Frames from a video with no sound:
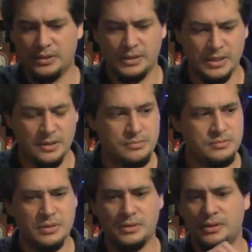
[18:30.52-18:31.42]
you know,
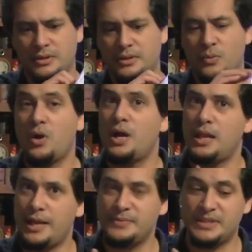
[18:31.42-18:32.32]

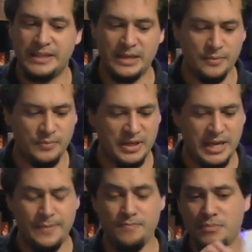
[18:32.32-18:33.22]
while I'm setting up the
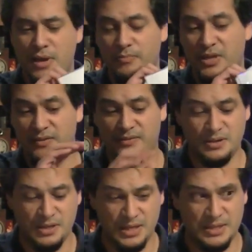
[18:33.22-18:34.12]
game, I'm
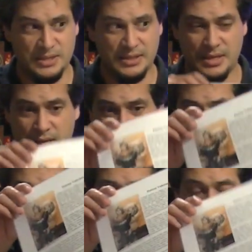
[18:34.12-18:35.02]
giving these,
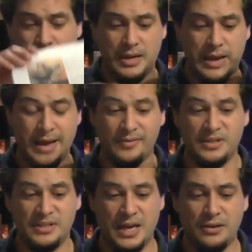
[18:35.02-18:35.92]
I hand
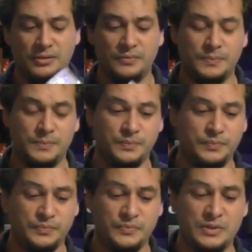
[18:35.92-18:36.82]
these out,
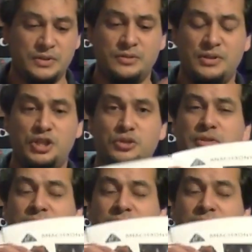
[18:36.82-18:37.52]
you know, they choose a